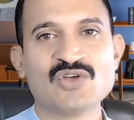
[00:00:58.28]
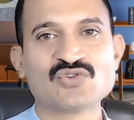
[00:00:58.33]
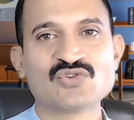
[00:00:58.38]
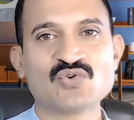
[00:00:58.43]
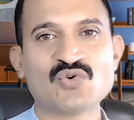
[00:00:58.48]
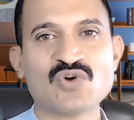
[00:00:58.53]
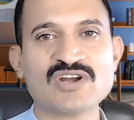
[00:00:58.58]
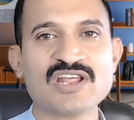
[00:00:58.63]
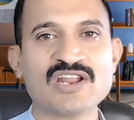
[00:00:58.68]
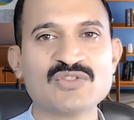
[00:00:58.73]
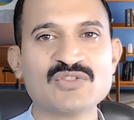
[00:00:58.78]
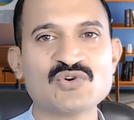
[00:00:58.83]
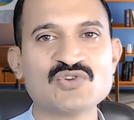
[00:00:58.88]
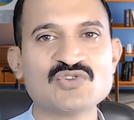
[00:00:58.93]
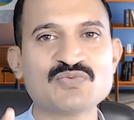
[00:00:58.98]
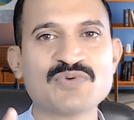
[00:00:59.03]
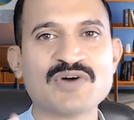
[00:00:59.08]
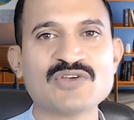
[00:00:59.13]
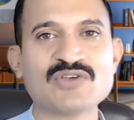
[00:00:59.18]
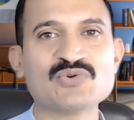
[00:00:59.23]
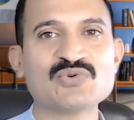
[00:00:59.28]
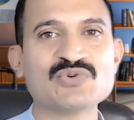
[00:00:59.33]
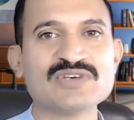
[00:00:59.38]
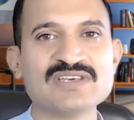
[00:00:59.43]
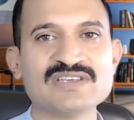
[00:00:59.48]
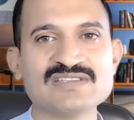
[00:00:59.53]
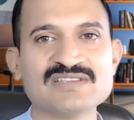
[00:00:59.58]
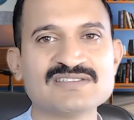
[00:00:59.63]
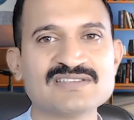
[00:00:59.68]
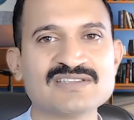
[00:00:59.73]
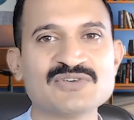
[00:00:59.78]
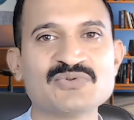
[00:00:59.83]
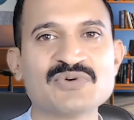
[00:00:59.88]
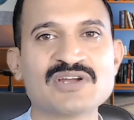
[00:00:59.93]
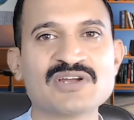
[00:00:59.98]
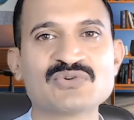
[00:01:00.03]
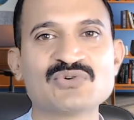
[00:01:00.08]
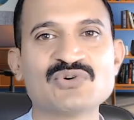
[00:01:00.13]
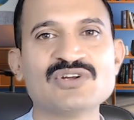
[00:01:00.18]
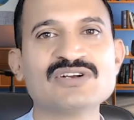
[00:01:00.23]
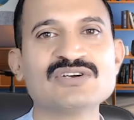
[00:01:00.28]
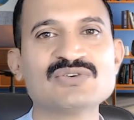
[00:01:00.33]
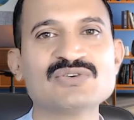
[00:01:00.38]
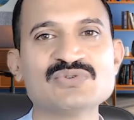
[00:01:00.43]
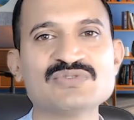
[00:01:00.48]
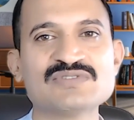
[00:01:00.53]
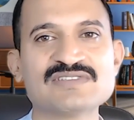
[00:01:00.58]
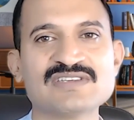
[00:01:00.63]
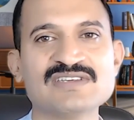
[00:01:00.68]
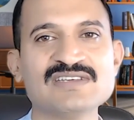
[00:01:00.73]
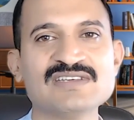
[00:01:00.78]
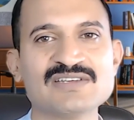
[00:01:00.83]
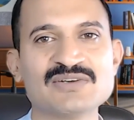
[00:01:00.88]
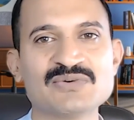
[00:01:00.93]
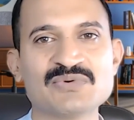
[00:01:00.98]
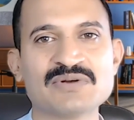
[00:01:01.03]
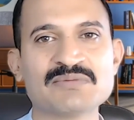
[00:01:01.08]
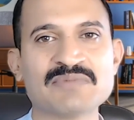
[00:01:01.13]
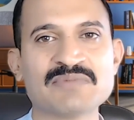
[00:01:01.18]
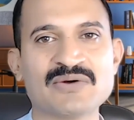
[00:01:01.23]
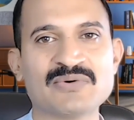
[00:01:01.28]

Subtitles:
So what are those 5 E's? We are going to see one